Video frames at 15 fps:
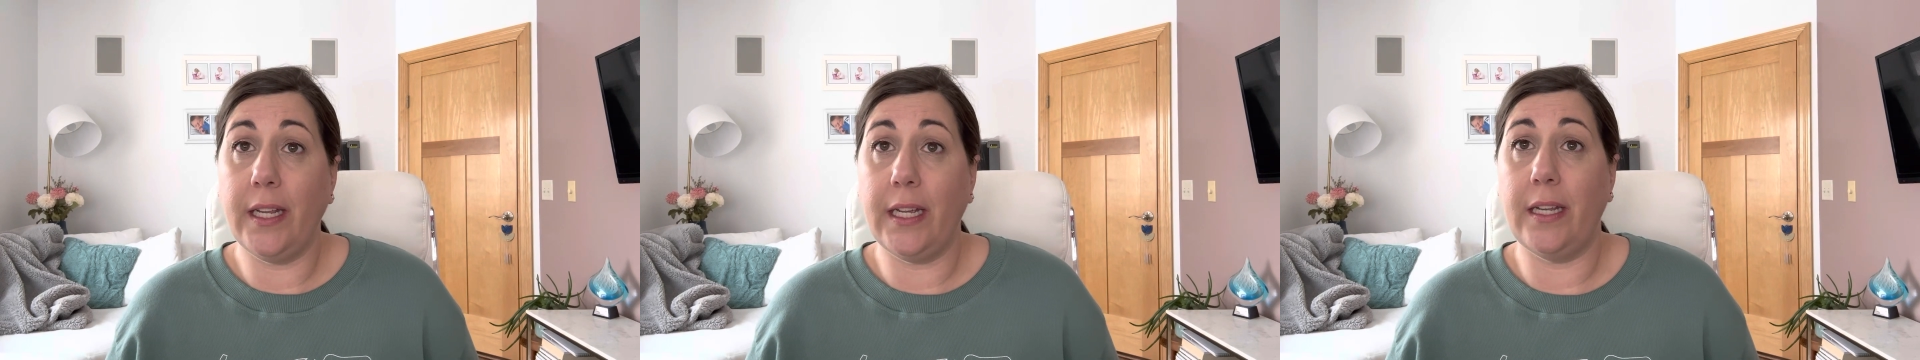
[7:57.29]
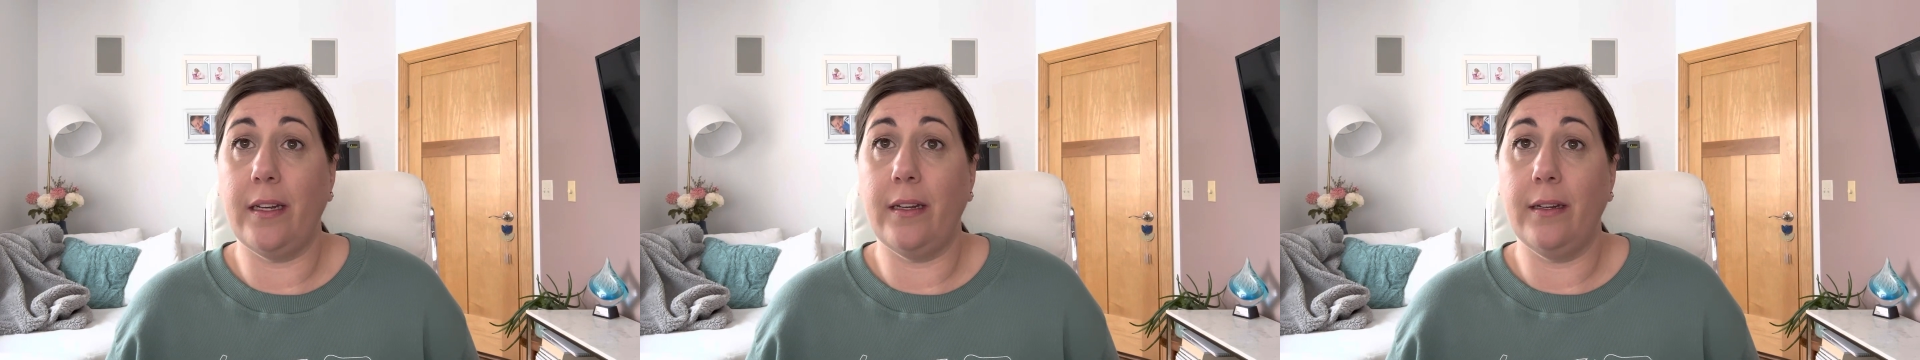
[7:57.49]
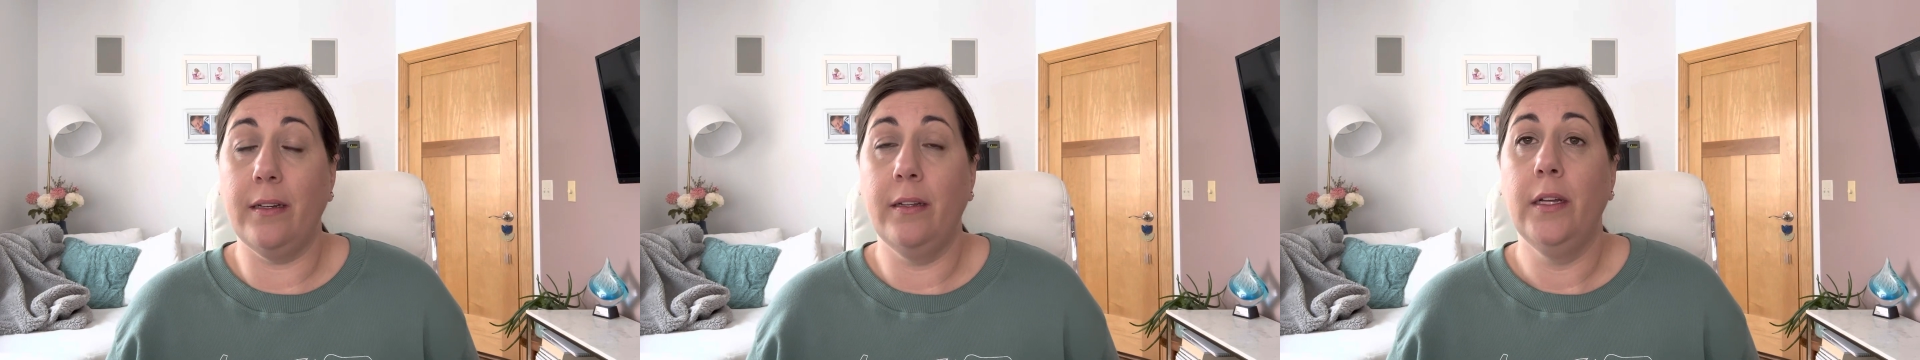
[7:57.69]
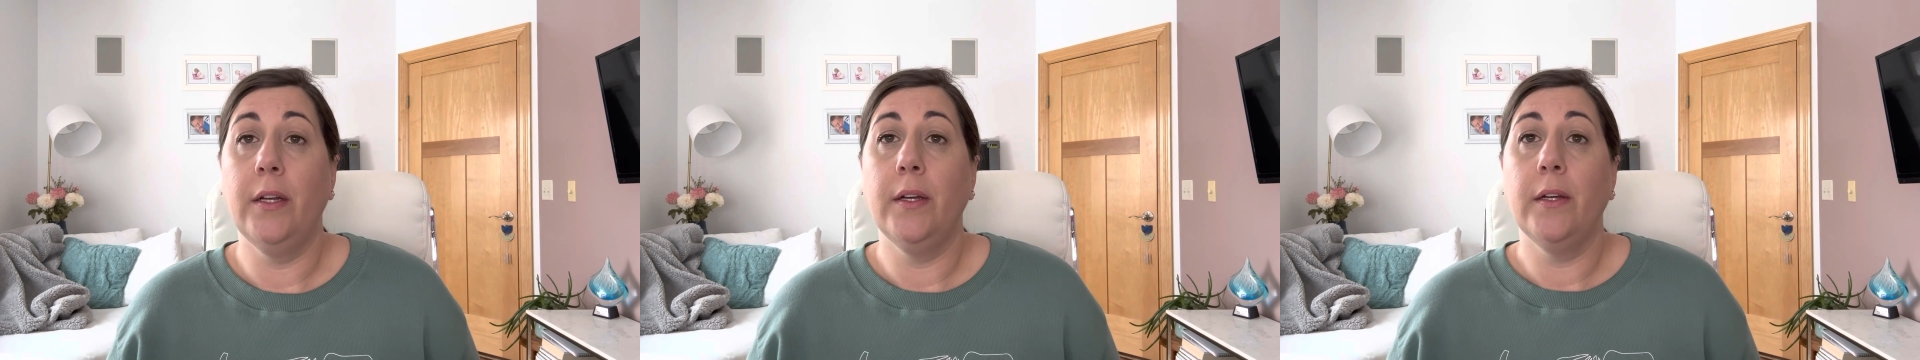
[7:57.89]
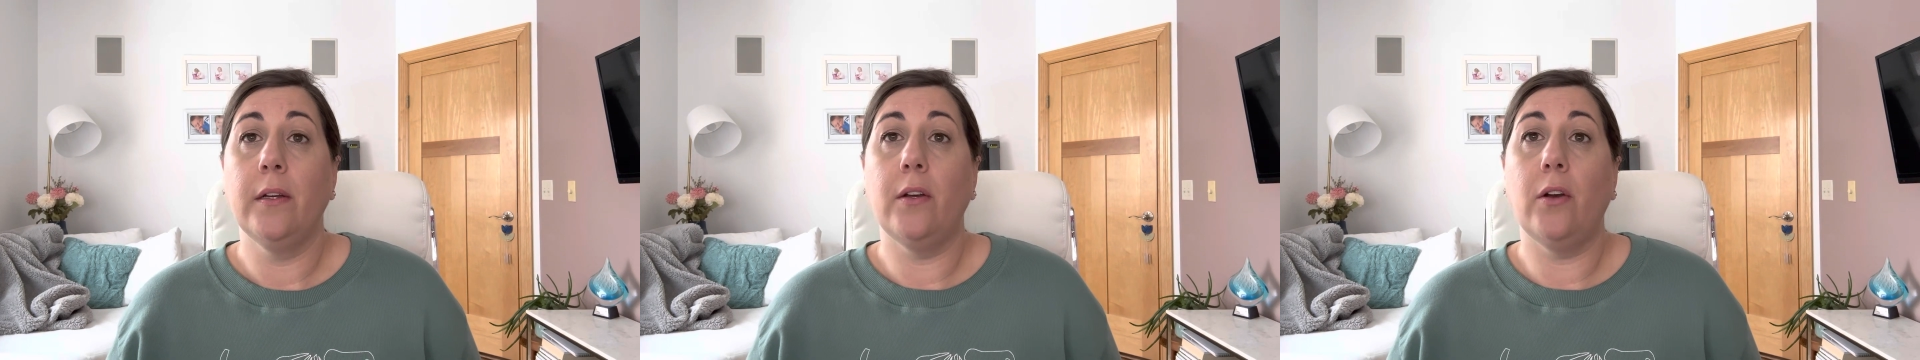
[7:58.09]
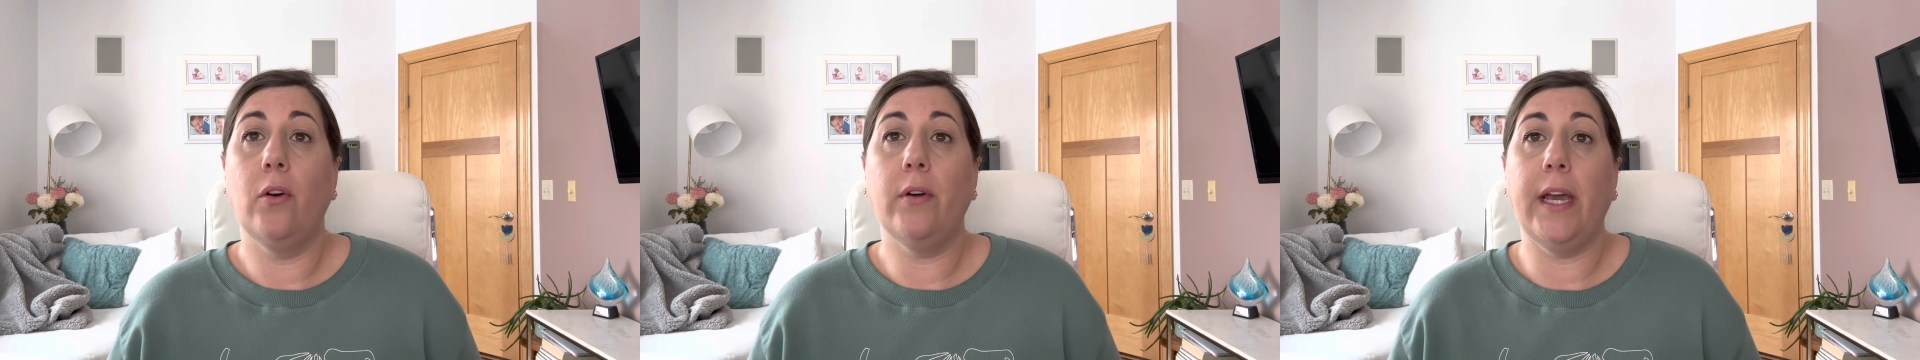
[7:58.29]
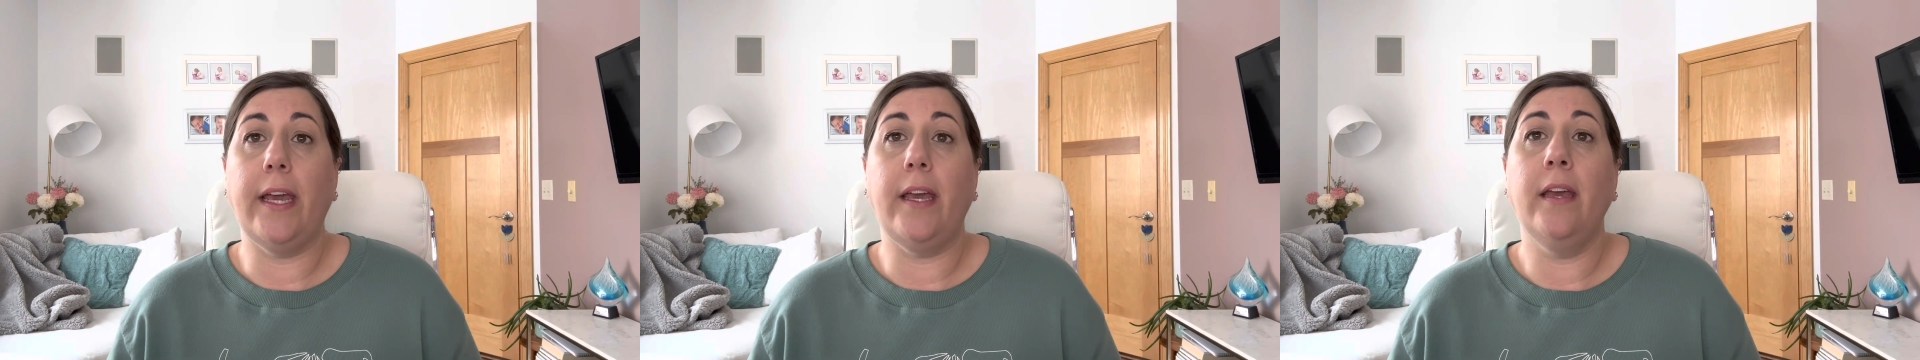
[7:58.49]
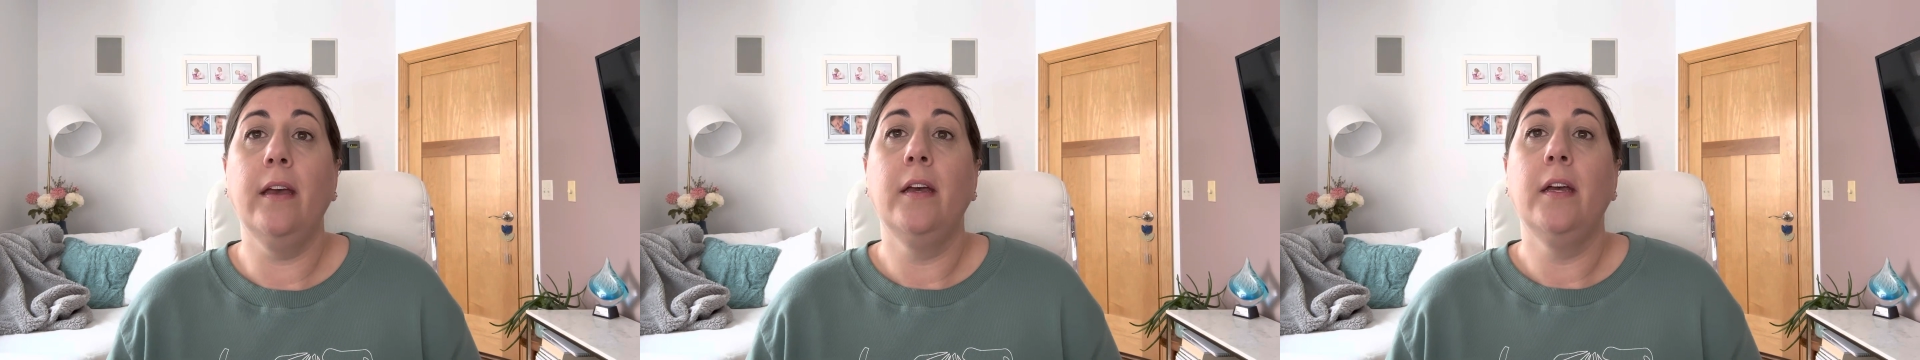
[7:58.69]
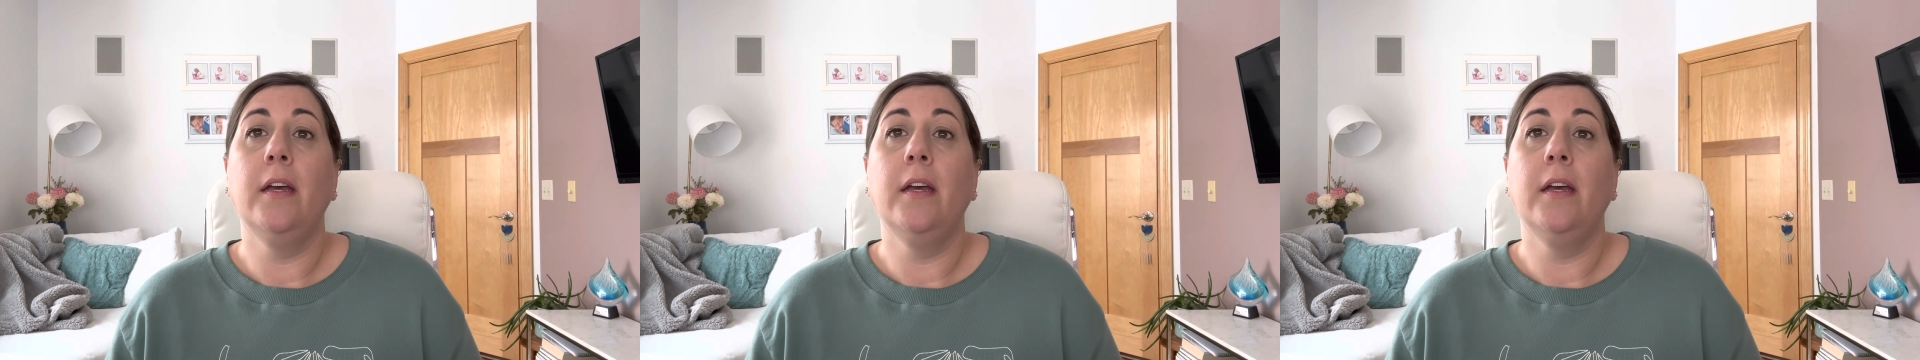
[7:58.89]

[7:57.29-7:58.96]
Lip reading: in, okay?